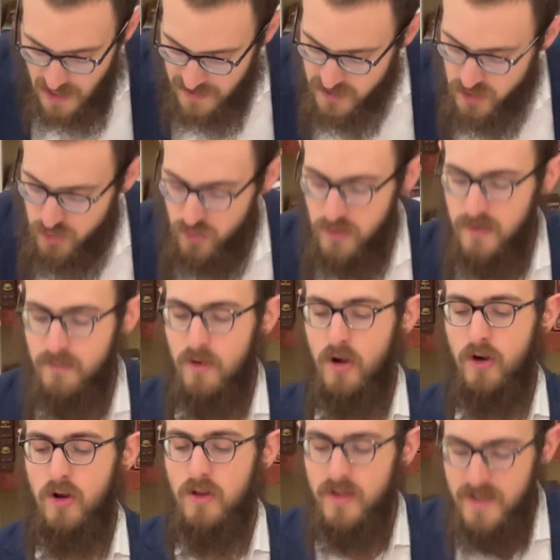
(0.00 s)
asur
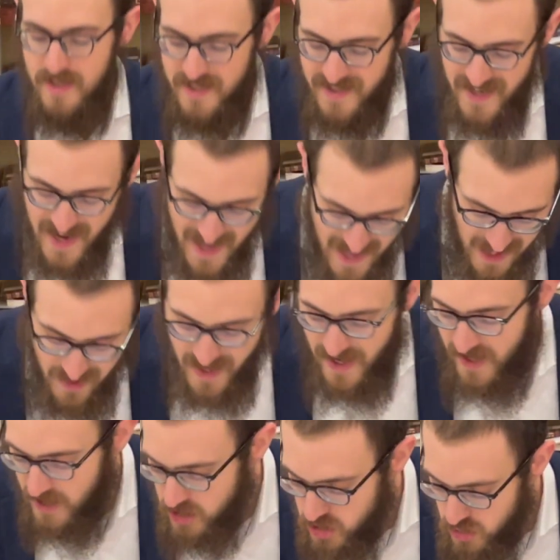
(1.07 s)
l'mochro le'Yisrael
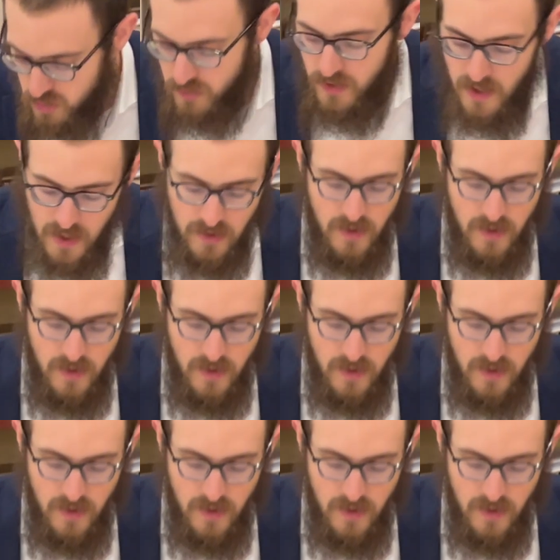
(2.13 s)
hechashud